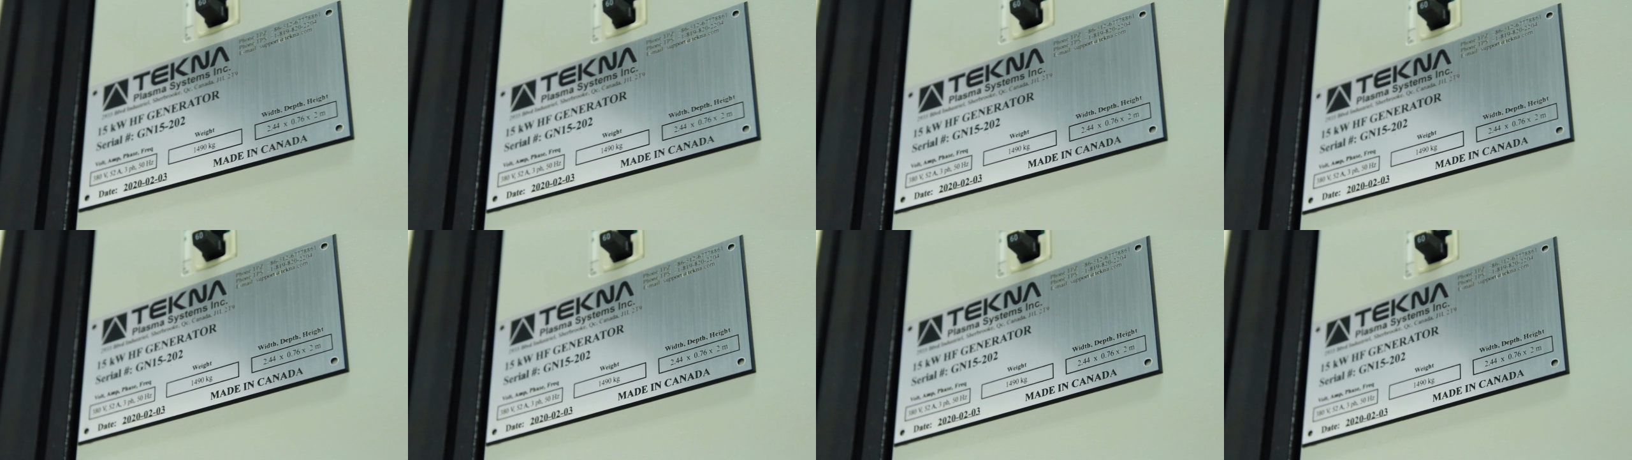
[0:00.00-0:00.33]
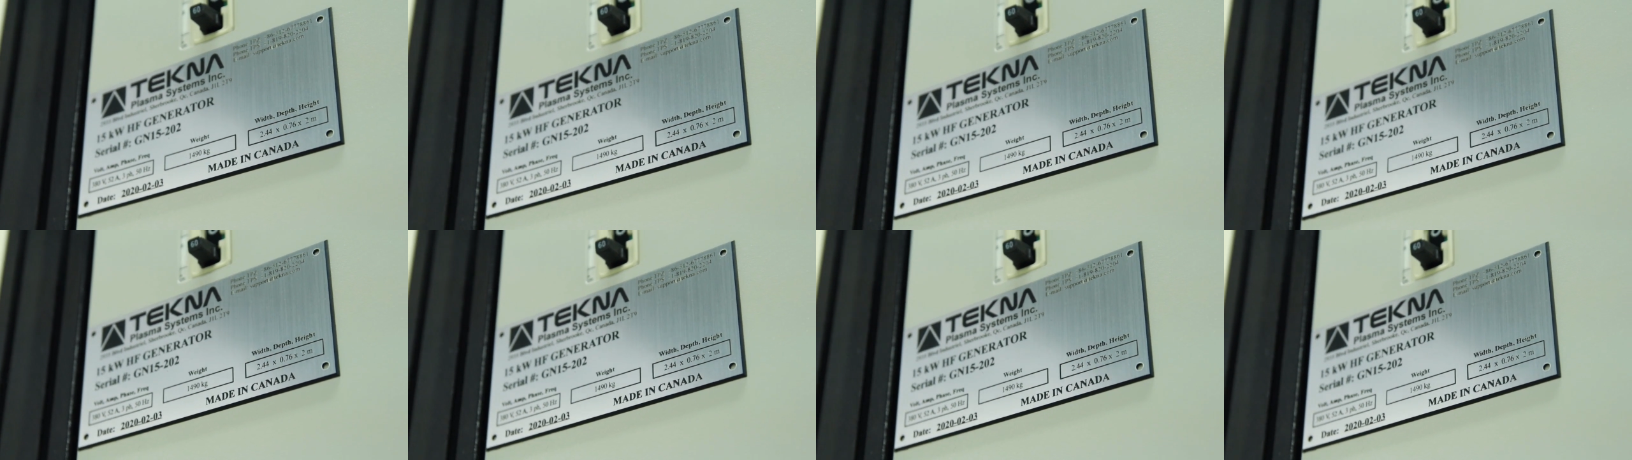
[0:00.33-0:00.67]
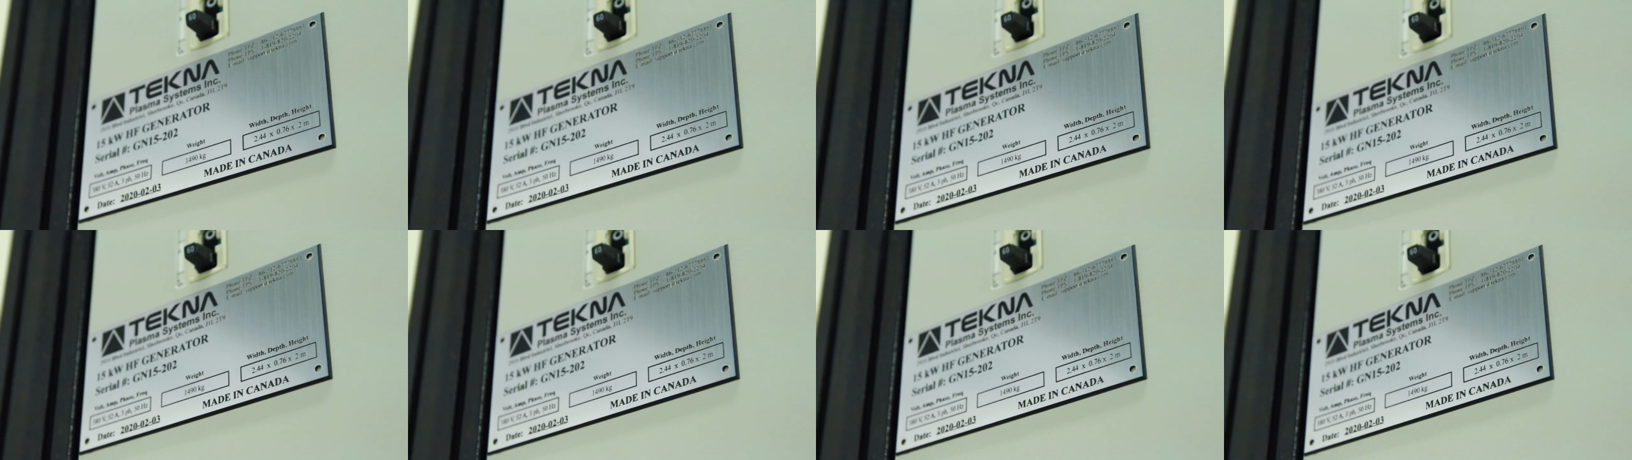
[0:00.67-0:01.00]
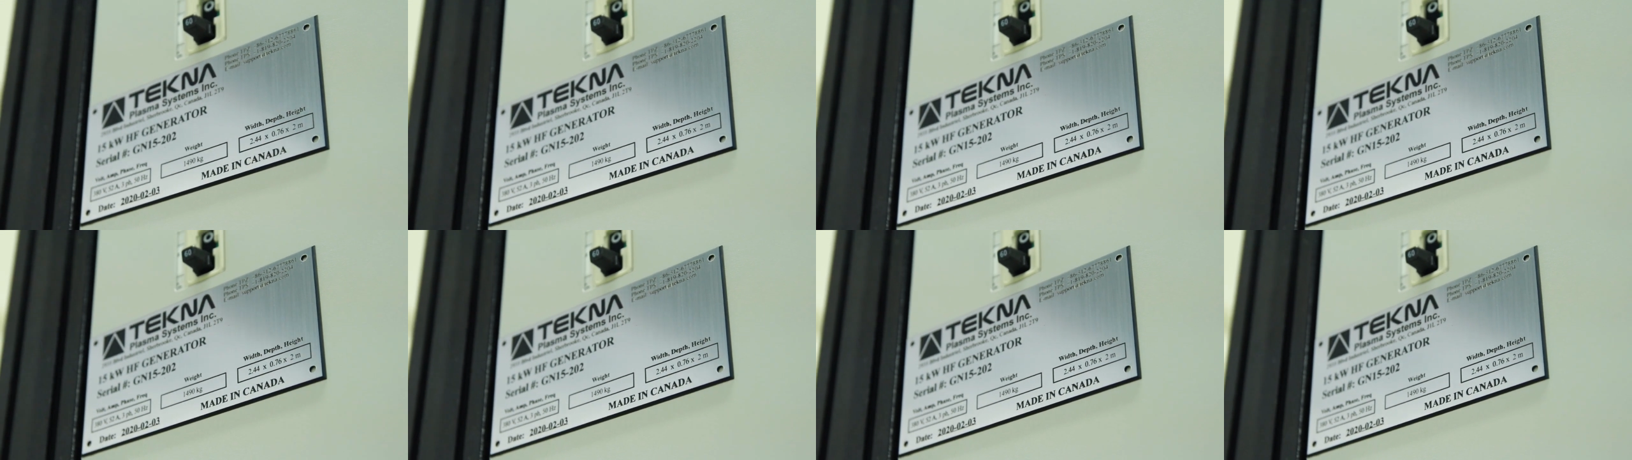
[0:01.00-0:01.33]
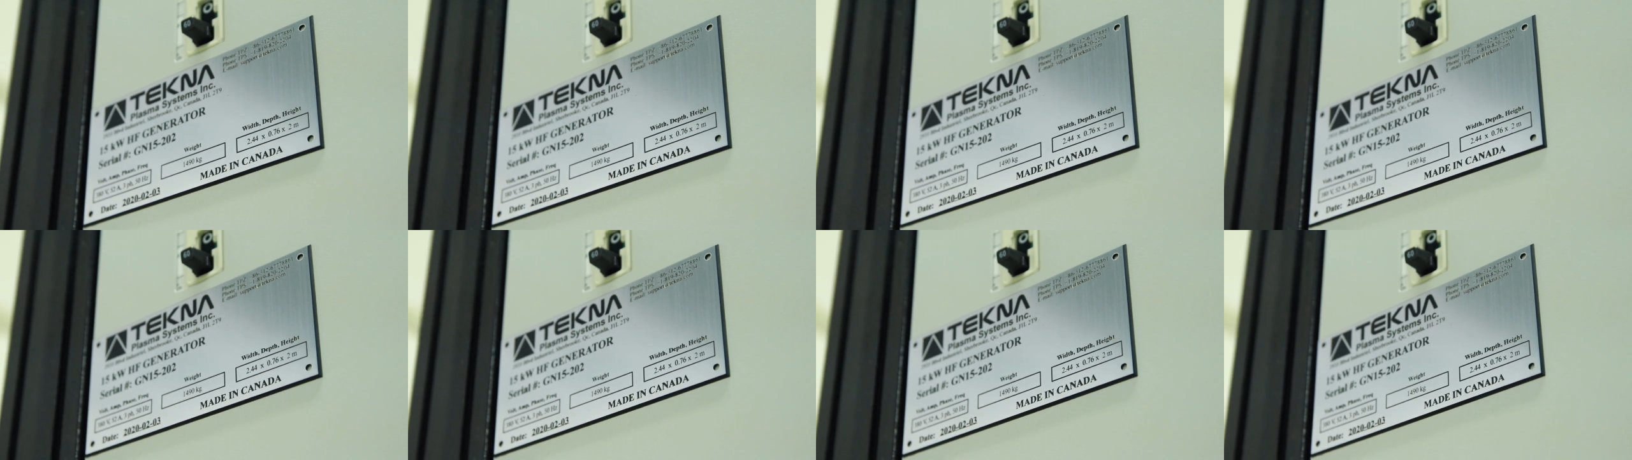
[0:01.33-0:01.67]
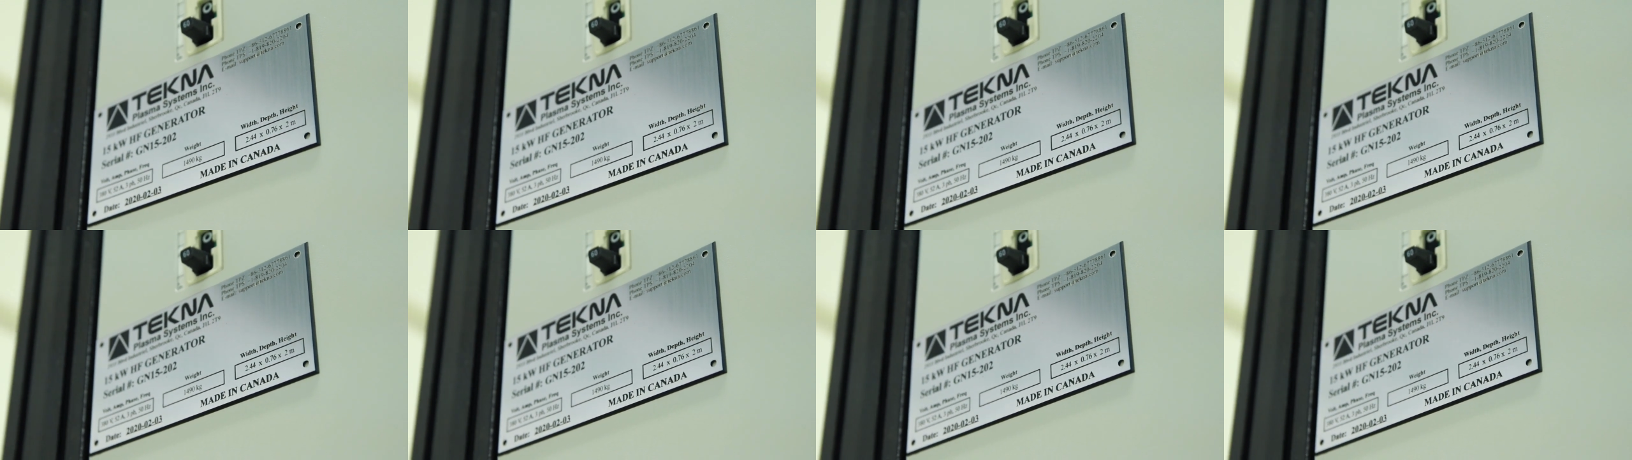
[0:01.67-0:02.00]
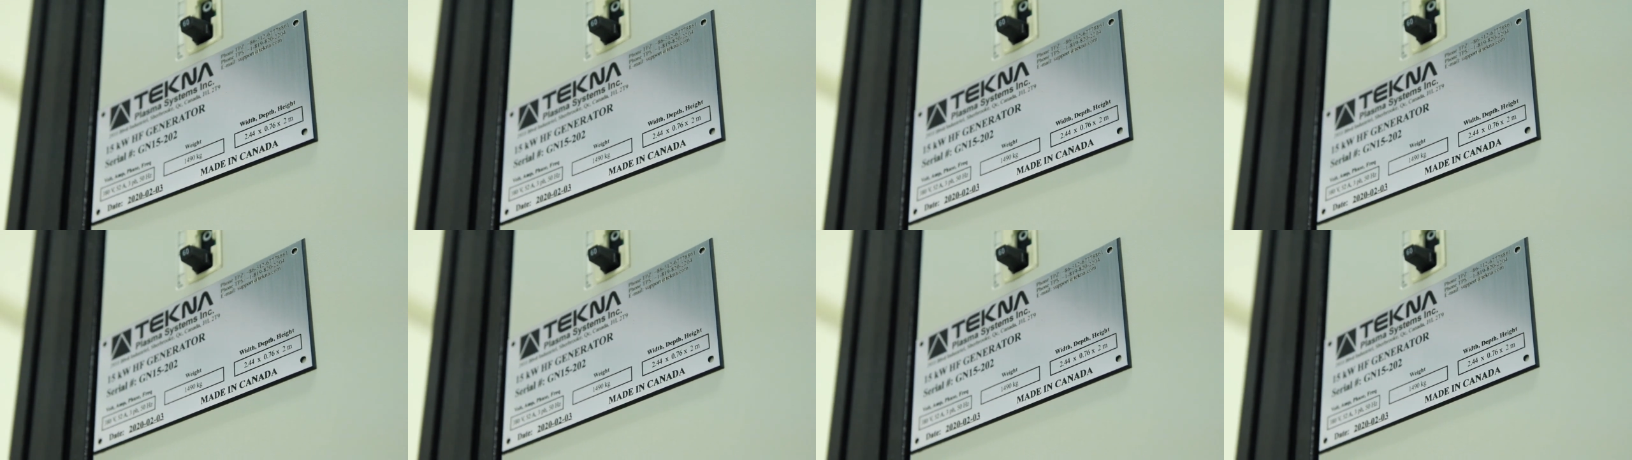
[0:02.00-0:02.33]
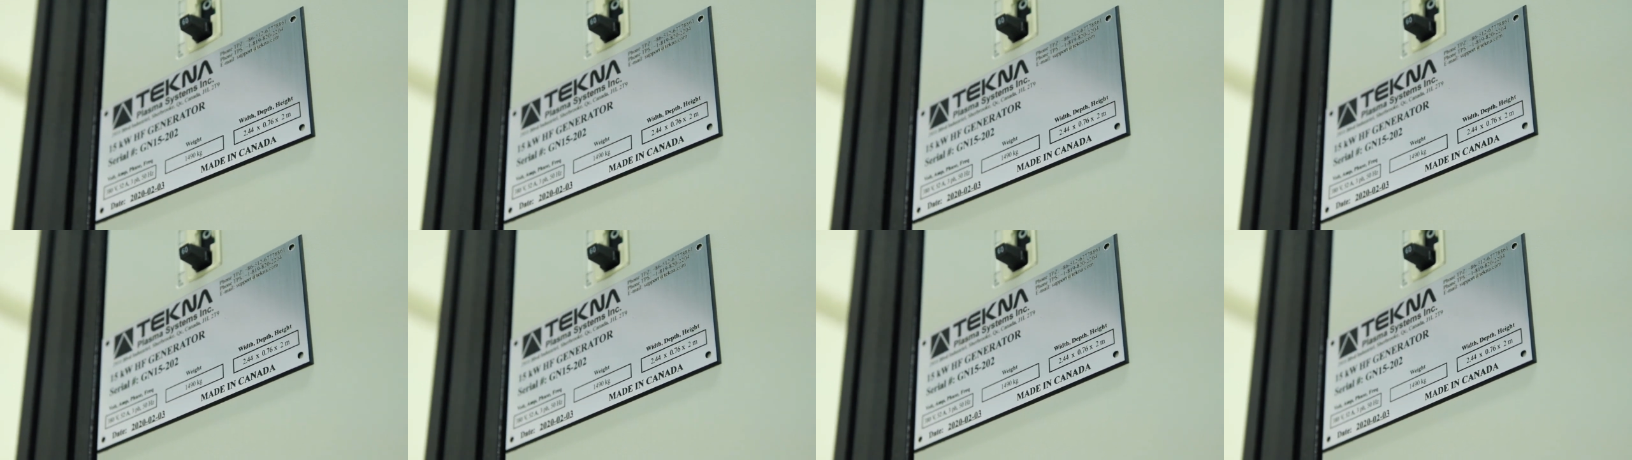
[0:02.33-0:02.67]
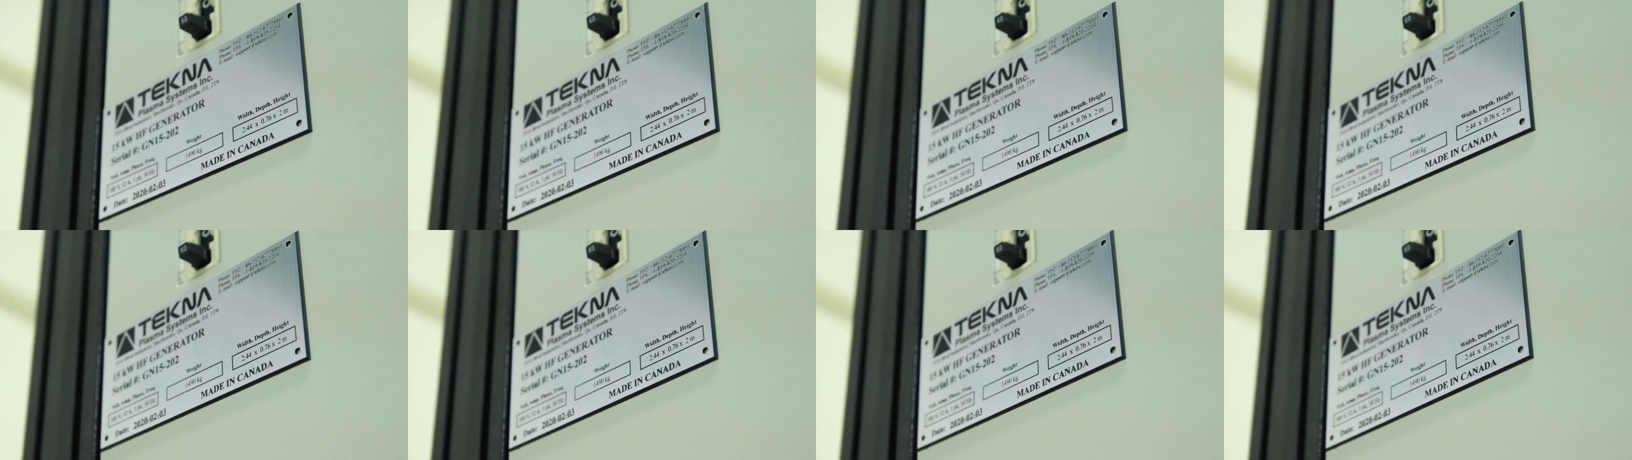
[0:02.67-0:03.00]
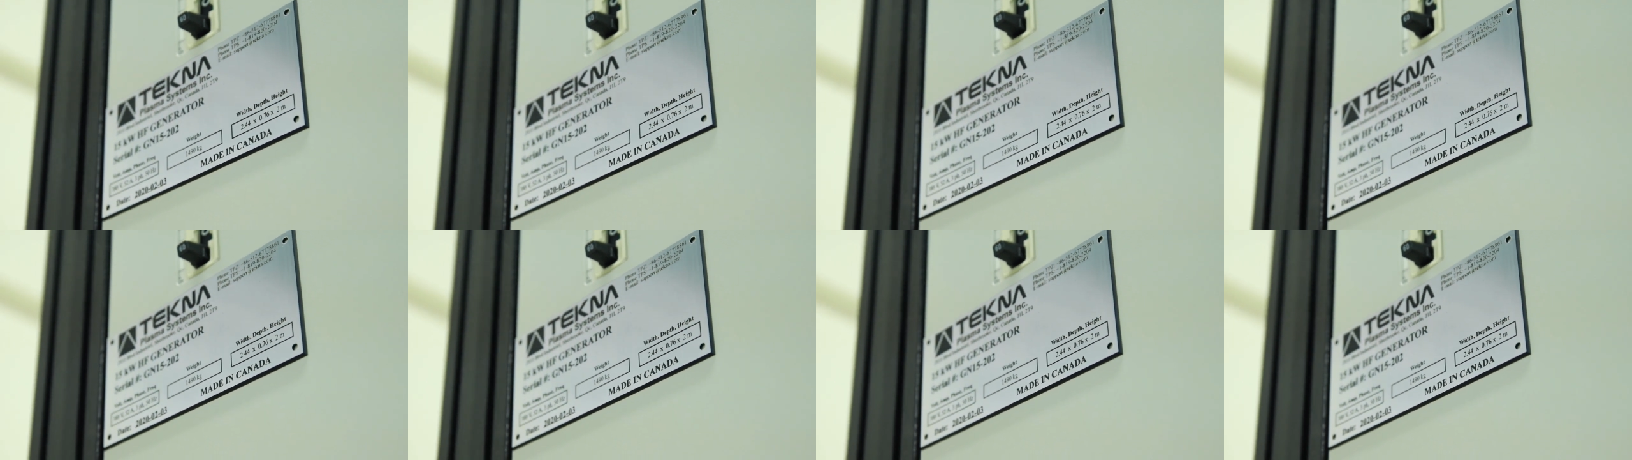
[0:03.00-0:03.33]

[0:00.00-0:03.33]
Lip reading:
No face is visible, so there are no lips to read.